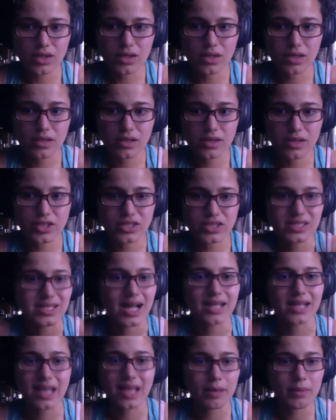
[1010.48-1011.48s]
There's
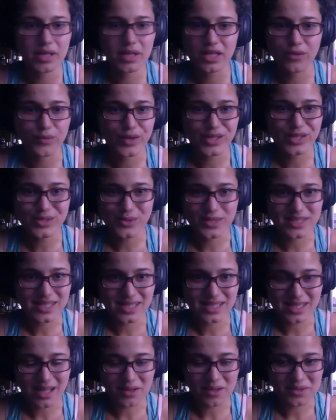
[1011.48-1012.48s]
not that many
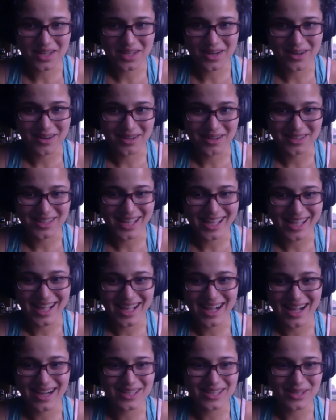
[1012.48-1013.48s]
resources out there on like
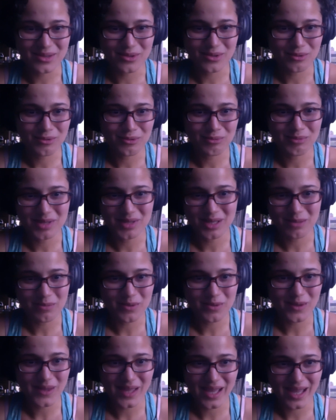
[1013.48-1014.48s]
how do you
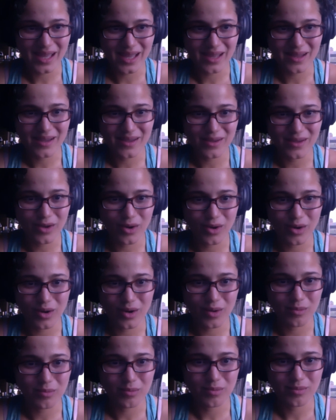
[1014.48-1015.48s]
manipulate
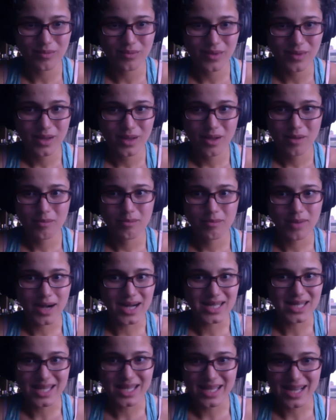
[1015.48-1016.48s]
your
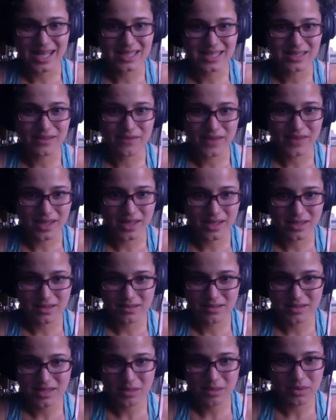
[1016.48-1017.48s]
body as a
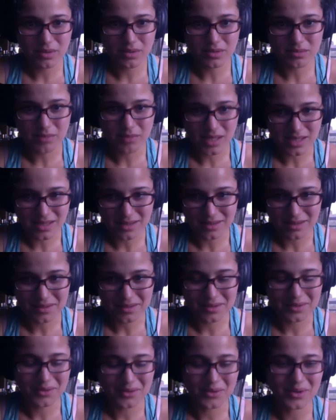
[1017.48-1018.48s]
vegan to build
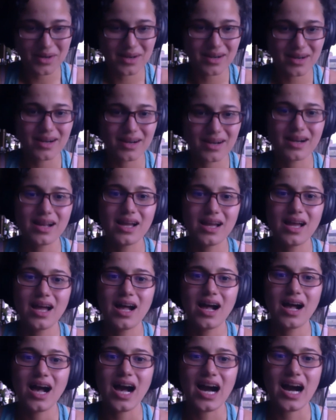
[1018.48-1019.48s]
muscle, or
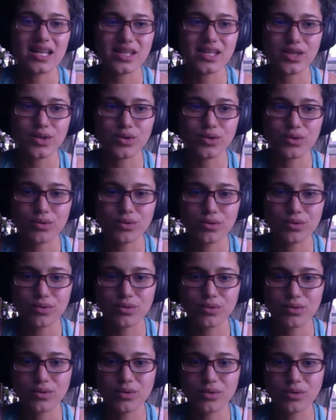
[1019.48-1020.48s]
how do
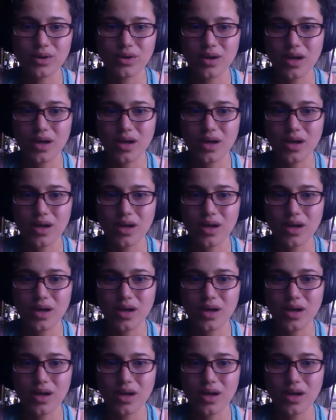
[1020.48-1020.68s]
you